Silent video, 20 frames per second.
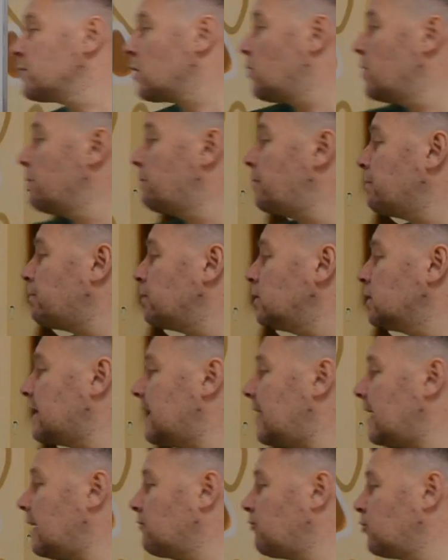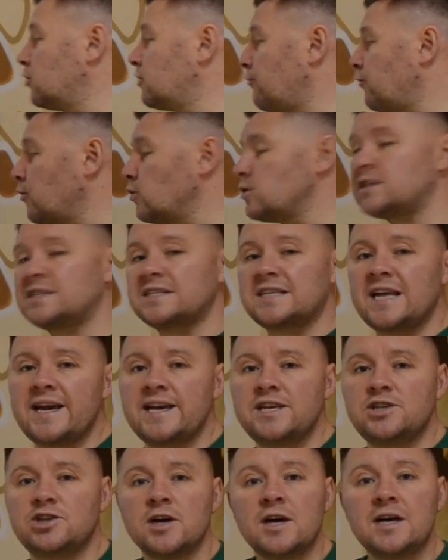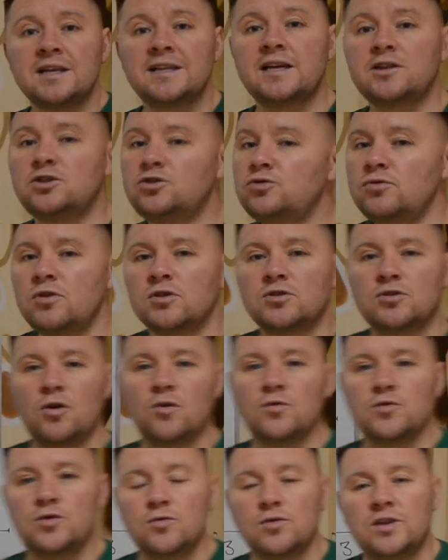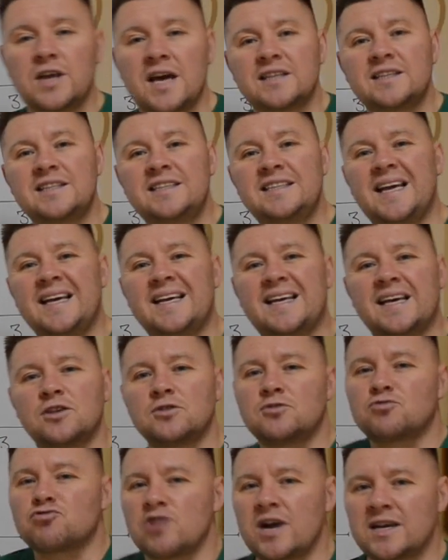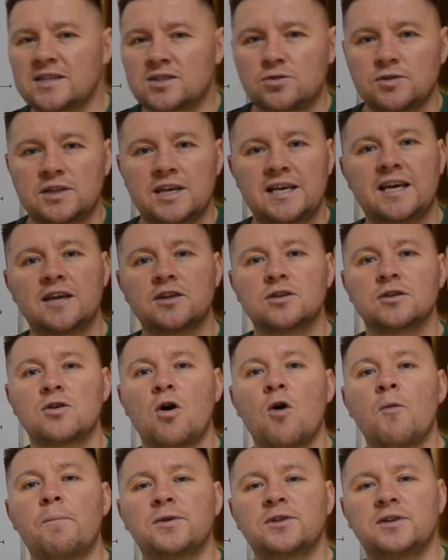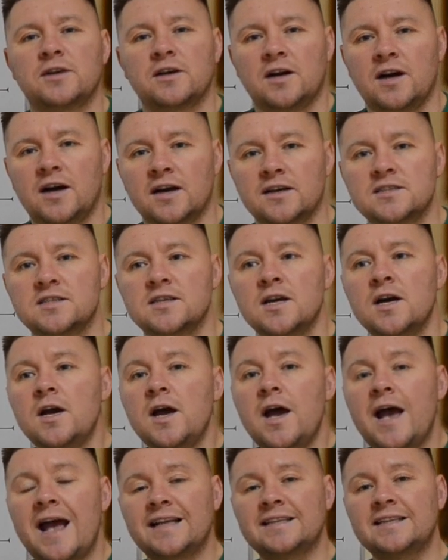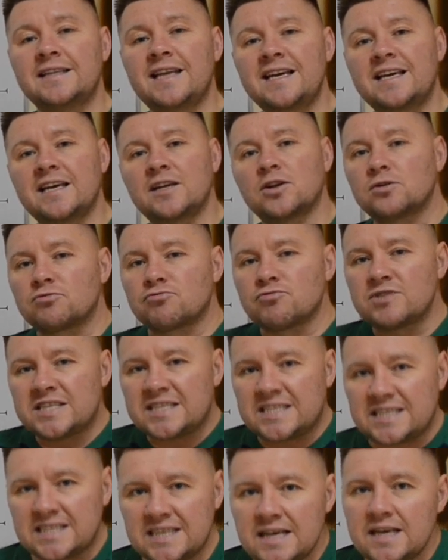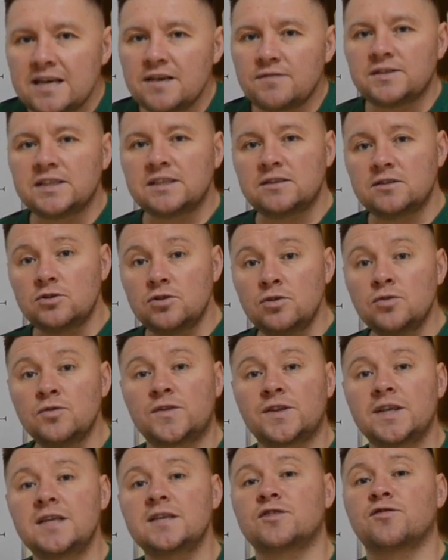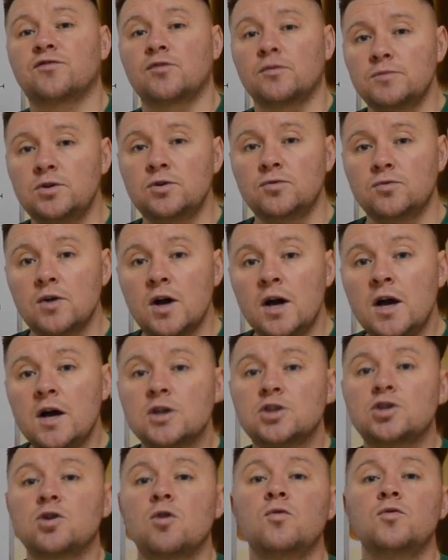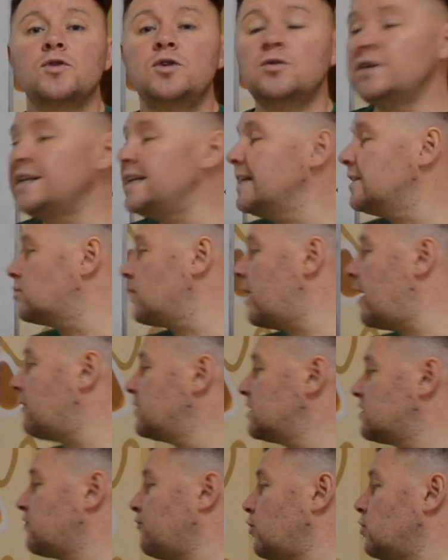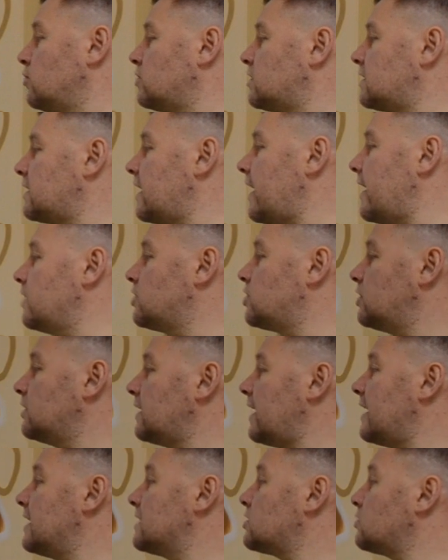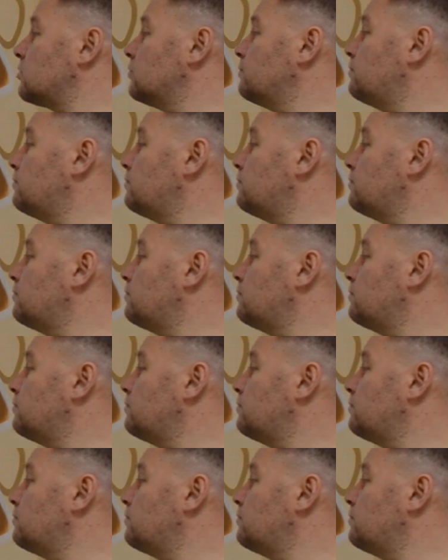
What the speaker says: when people come for the first stage, they do not know you, that they cannot trust you, they cannot open their hearts, and they cannot receive the new things from you. So you need to have this first stage, and it has to